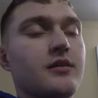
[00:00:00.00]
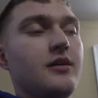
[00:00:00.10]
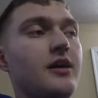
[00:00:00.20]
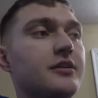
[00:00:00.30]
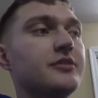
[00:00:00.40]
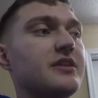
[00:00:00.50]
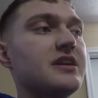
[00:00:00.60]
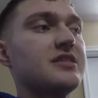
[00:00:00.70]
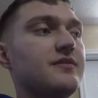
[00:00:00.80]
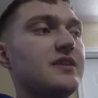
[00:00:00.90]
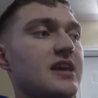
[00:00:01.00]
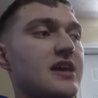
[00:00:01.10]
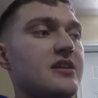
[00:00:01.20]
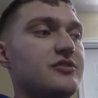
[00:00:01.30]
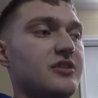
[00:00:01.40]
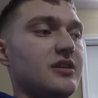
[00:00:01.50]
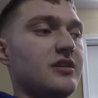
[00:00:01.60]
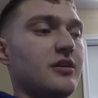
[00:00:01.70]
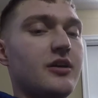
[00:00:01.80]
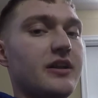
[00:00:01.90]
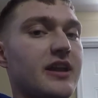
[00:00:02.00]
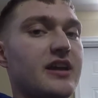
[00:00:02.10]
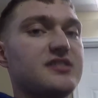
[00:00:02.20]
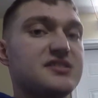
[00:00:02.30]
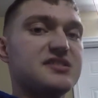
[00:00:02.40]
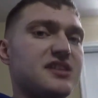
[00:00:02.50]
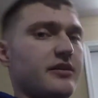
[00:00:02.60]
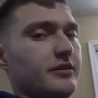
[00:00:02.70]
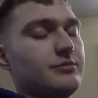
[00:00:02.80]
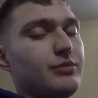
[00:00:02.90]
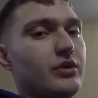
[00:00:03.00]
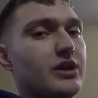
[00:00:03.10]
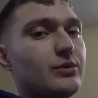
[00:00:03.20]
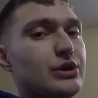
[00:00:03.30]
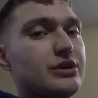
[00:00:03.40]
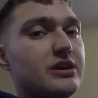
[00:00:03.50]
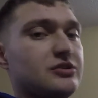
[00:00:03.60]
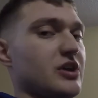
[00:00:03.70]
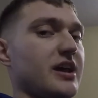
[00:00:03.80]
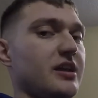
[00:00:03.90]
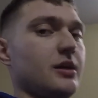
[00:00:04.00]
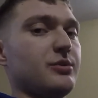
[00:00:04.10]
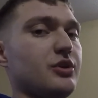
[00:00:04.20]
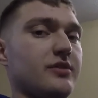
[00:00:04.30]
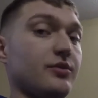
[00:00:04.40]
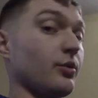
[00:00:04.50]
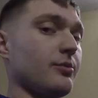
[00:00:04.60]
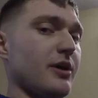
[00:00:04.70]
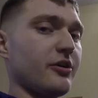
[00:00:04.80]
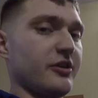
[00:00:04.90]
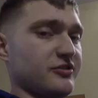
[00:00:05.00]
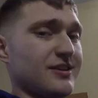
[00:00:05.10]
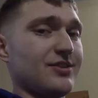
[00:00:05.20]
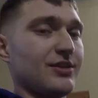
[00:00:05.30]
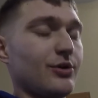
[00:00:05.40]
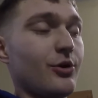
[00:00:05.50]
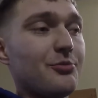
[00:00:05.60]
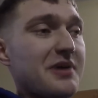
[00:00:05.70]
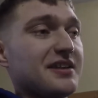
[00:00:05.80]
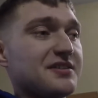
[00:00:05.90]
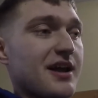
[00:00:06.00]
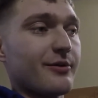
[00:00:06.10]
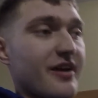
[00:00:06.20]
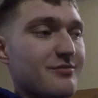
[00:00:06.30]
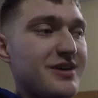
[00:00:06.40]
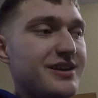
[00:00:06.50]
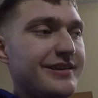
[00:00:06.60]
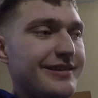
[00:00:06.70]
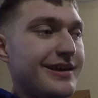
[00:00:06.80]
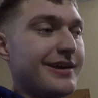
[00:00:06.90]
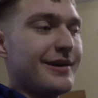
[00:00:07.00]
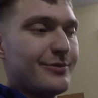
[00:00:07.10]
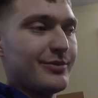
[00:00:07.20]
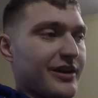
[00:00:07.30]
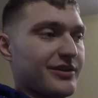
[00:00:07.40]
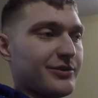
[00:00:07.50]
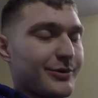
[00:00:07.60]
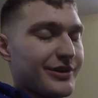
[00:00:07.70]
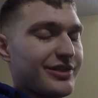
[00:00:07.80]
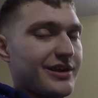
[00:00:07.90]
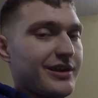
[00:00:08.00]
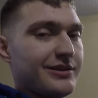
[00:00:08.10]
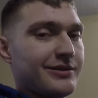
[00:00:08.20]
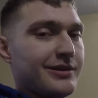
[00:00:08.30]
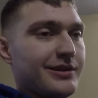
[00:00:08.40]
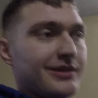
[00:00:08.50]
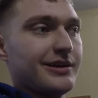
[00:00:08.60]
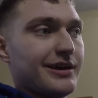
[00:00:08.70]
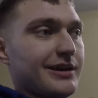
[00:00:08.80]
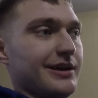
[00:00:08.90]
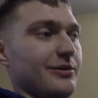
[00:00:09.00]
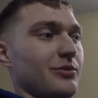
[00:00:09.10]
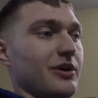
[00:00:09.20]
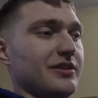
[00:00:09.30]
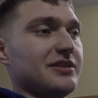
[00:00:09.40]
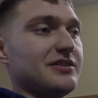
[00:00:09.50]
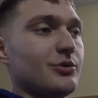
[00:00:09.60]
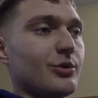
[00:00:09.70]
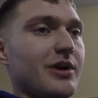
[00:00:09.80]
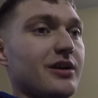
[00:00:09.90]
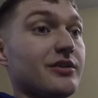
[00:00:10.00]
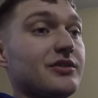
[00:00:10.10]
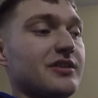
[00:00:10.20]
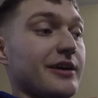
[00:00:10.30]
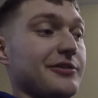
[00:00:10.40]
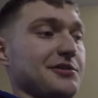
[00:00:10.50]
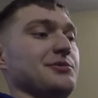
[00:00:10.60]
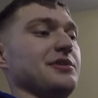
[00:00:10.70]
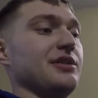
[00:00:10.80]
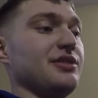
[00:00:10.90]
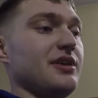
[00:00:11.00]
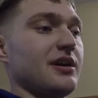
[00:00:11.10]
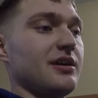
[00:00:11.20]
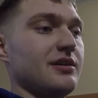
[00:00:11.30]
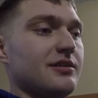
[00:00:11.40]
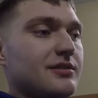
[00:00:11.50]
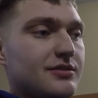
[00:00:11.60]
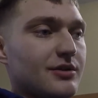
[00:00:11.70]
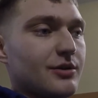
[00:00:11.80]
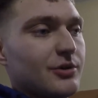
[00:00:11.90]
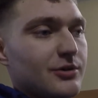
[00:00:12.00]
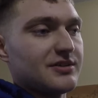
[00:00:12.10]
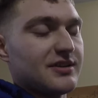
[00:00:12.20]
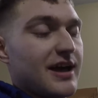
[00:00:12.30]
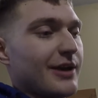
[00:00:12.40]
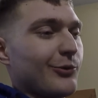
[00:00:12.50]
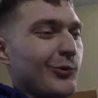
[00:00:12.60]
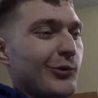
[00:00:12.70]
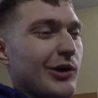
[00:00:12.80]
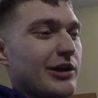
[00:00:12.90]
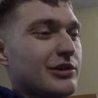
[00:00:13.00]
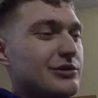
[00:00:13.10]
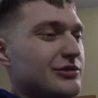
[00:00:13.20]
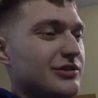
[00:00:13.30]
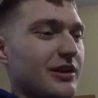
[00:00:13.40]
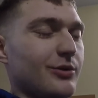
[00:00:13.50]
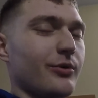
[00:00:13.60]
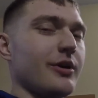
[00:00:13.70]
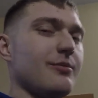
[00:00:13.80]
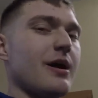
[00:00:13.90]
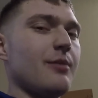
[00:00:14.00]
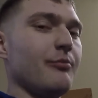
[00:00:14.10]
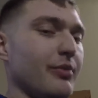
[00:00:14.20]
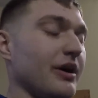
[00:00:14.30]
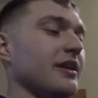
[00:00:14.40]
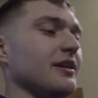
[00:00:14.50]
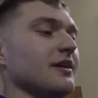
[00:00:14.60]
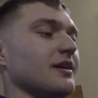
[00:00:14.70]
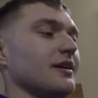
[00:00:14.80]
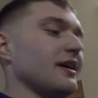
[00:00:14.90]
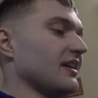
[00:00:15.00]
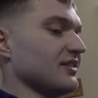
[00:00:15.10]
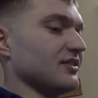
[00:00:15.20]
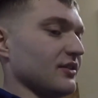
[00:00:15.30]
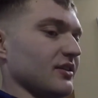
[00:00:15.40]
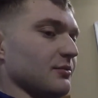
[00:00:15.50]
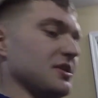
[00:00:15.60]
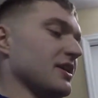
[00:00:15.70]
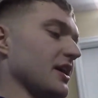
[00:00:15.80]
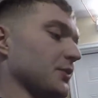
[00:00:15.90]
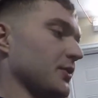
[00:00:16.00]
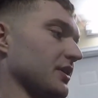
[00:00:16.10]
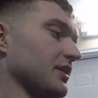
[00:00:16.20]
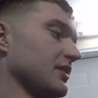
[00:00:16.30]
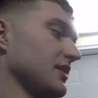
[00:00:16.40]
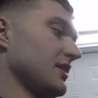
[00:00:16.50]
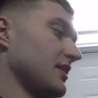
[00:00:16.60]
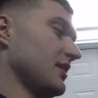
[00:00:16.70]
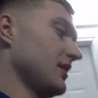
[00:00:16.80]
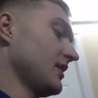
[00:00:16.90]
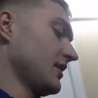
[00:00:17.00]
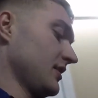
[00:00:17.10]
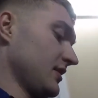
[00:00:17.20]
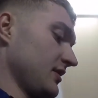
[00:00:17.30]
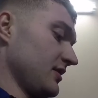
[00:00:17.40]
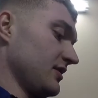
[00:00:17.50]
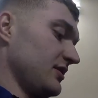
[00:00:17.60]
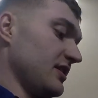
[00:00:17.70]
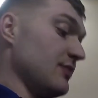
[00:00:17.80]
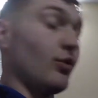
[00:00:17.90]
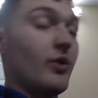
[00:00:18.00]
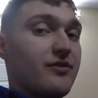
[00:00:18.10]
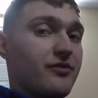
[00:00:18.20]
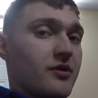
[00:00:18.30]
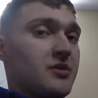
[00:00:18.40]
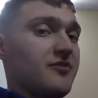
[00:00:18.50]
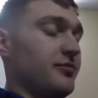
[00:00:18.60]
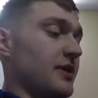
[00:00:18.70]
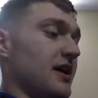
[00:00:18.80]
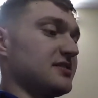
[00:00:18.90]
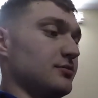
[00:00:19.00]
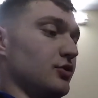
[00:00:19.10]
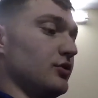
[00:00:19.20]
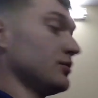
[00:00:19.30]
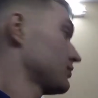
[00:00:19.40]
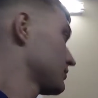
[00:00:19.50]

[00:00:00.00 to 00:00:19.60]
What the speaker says: underneath of the engine on a nice solid point where you can jack it up and you don't have to worry about crushing anything. The oil pan's not recommended because it's pretty thin. On these newer models, it's actually really thick, so not a huge thing to worry about, but it is still something that you kind of want to keep away from if possible